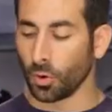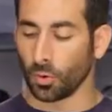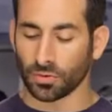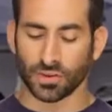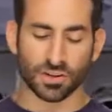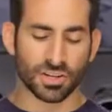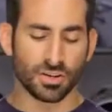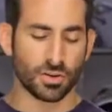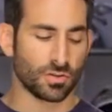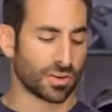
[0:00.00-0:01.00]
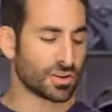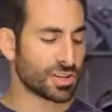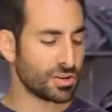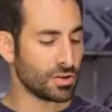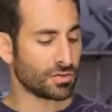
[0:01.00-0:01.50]
old version, new
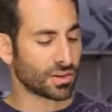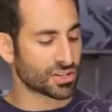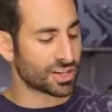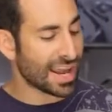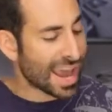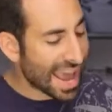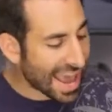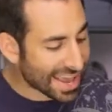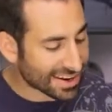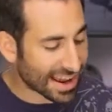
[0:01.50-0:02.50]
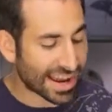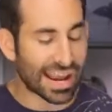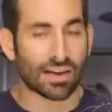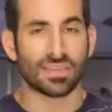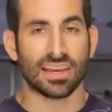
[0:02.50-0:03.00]
version, new version, and I
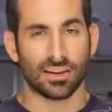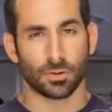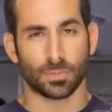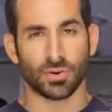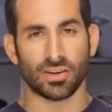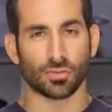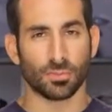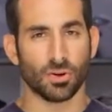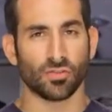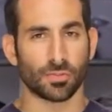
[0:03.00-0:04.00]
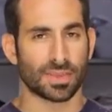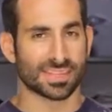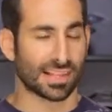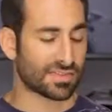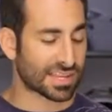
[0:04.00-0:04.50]
have the inner booty removed from this
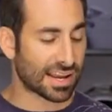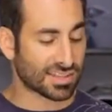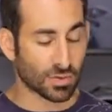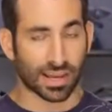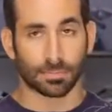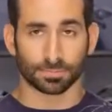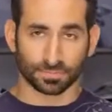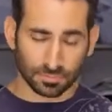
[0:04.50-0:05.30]
left side. So again,